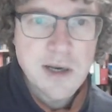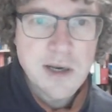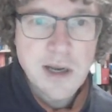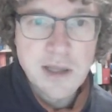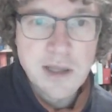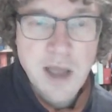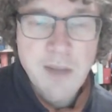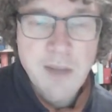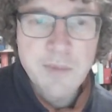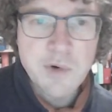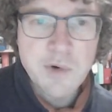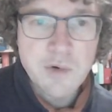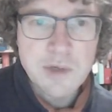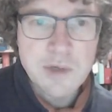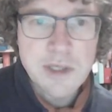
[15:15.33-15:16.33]
an up
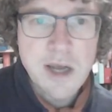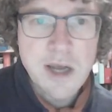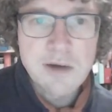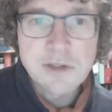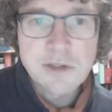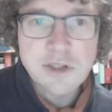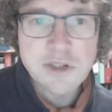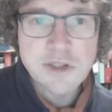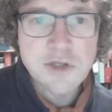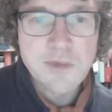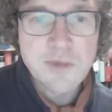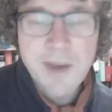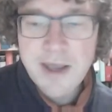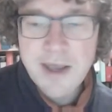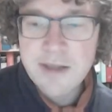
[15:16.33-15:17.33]
or a down, just two
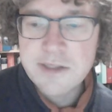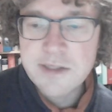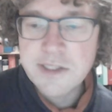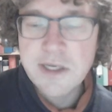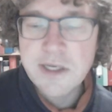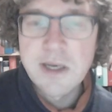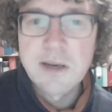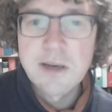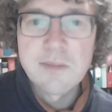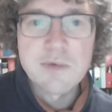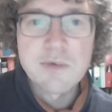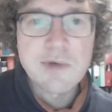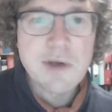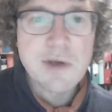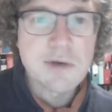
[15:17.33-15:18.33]
paths.
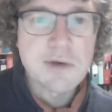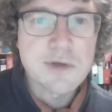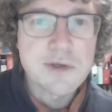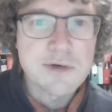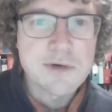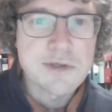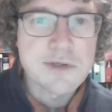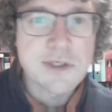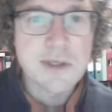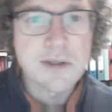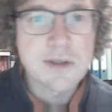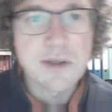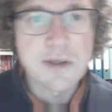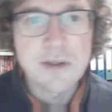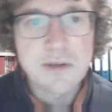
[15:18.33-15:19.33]
So we're going to use
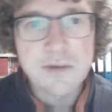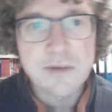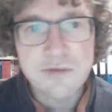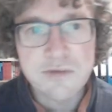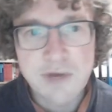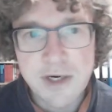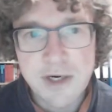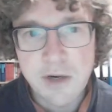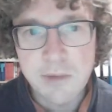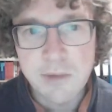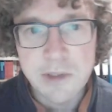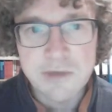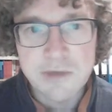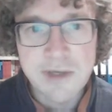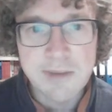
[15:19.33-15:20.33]
a
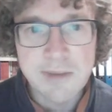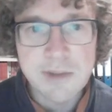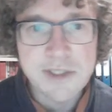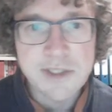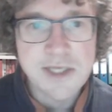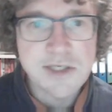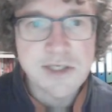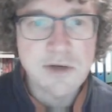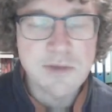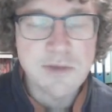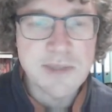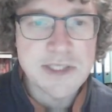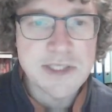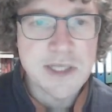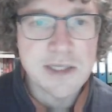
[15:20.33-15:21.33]
trinomial tree because that's going to
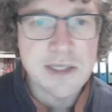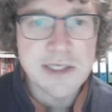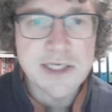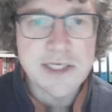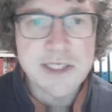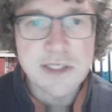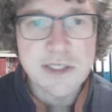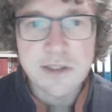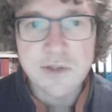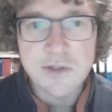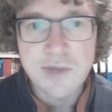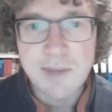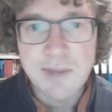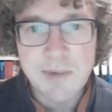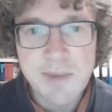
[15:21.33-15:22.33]
be slightly easier
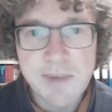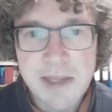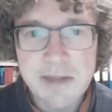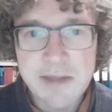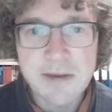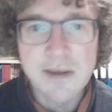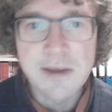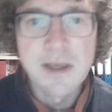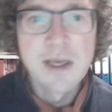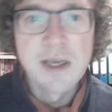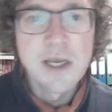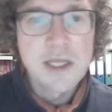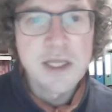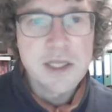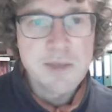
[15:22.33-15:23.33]
to implement
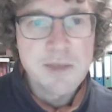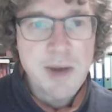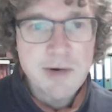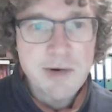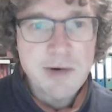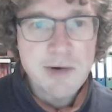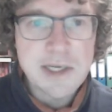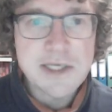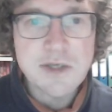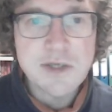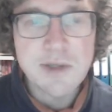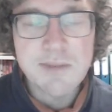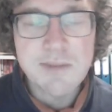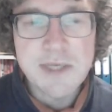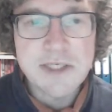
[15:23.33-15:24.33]
numerically. So
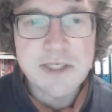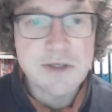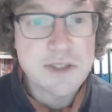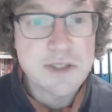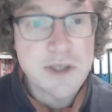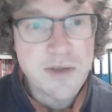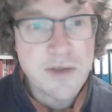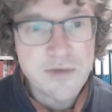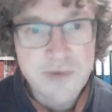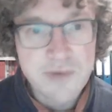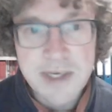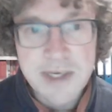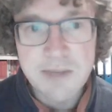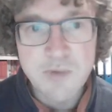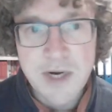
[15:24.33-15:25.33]
that means there's
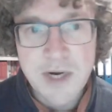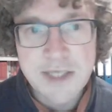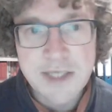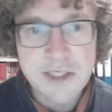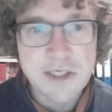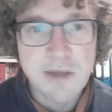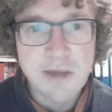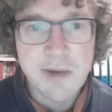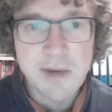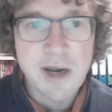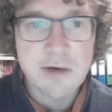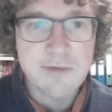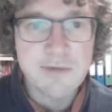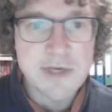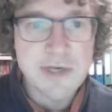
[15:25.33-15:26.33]
three branches coming
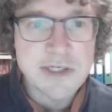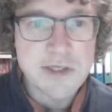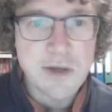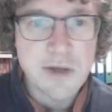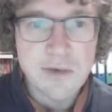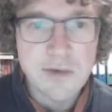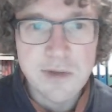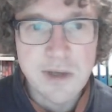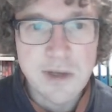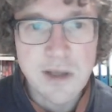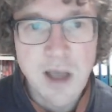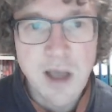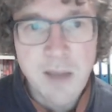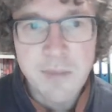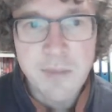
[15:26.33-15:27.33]
out of each node,
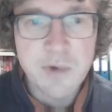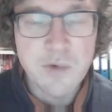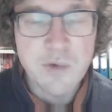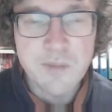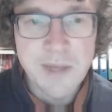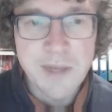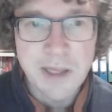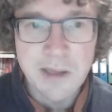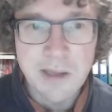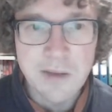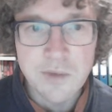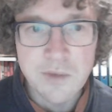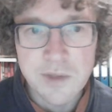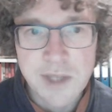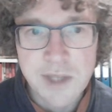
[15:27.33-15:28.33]
up or middle
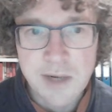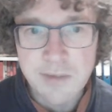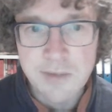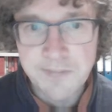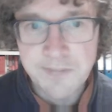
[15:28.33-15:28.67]
or down.